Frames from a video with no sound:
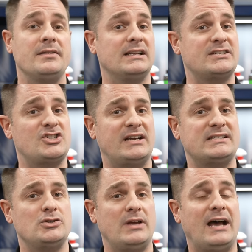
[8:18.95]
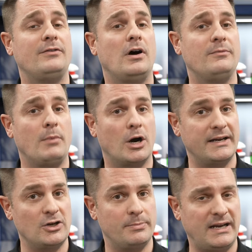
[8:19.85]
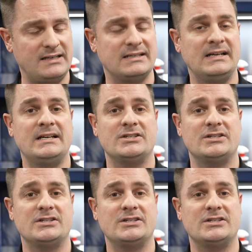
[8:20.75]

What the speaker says: the less chances you have of marring your paint.